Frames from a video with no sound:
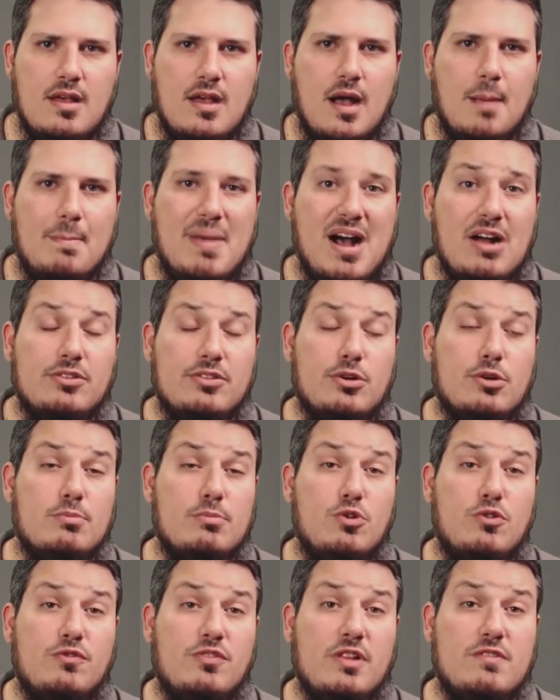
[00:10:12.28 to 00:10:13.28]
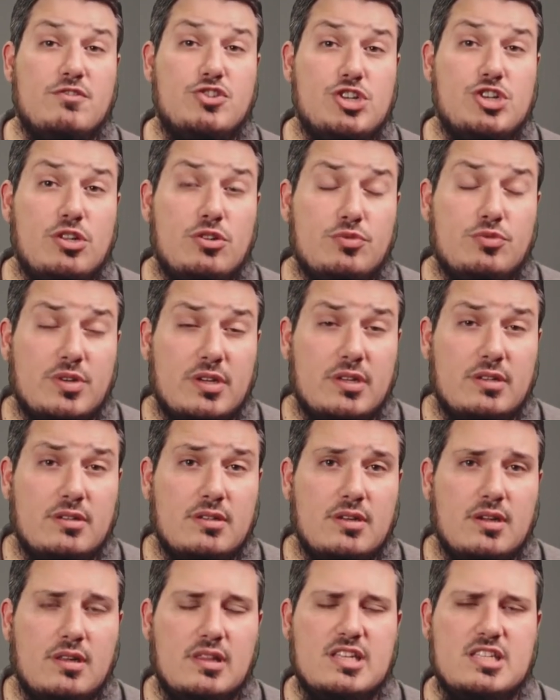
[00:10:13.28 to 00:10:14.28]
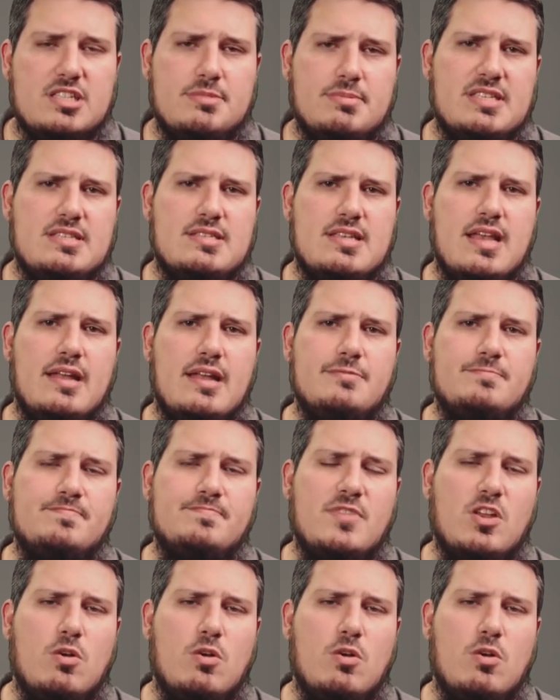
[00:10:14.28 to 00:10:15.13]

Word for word: About the removal of children, Elizabeth said,